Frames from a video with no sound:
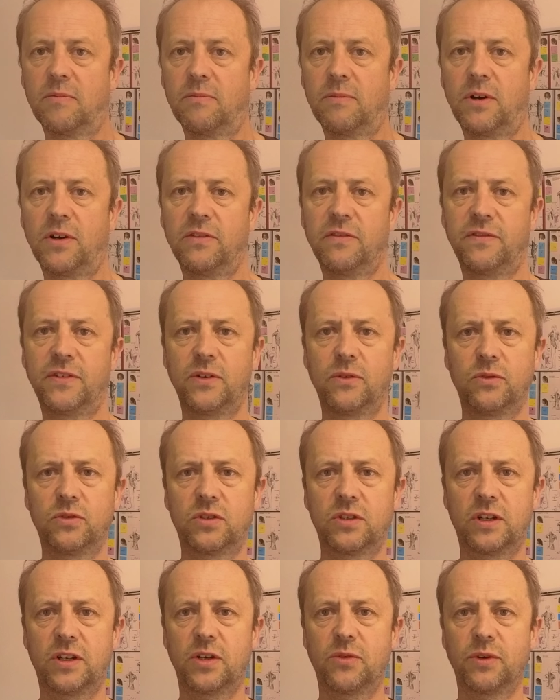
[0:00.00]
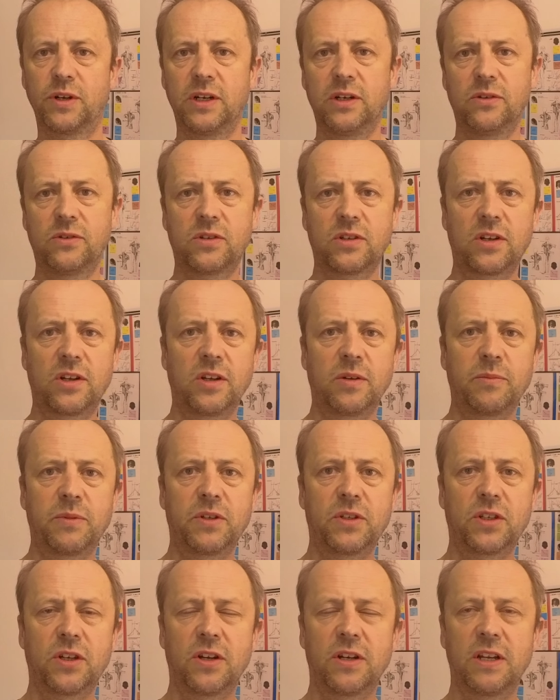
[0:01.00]
Mine feels, I don't know what it looks like, but
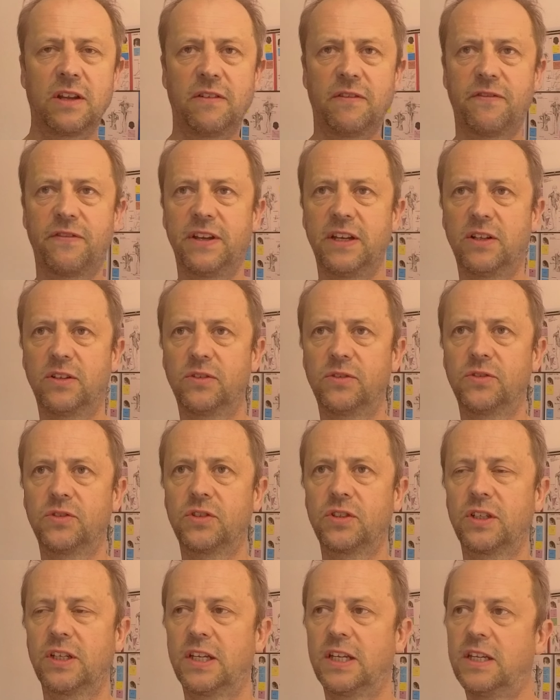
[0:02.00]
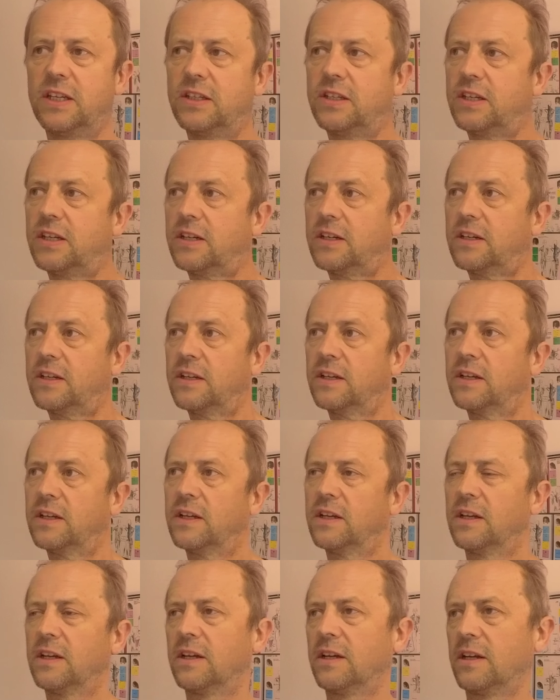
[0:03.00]
certainly it feels easier
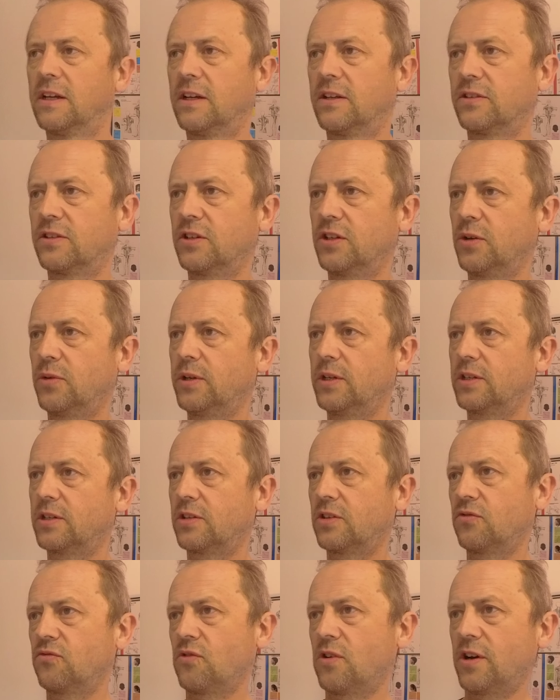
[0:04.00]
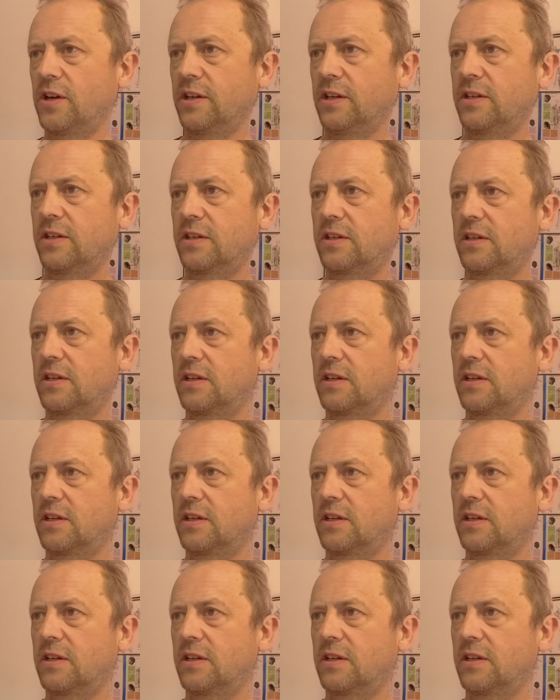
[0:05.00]
to do it to the right.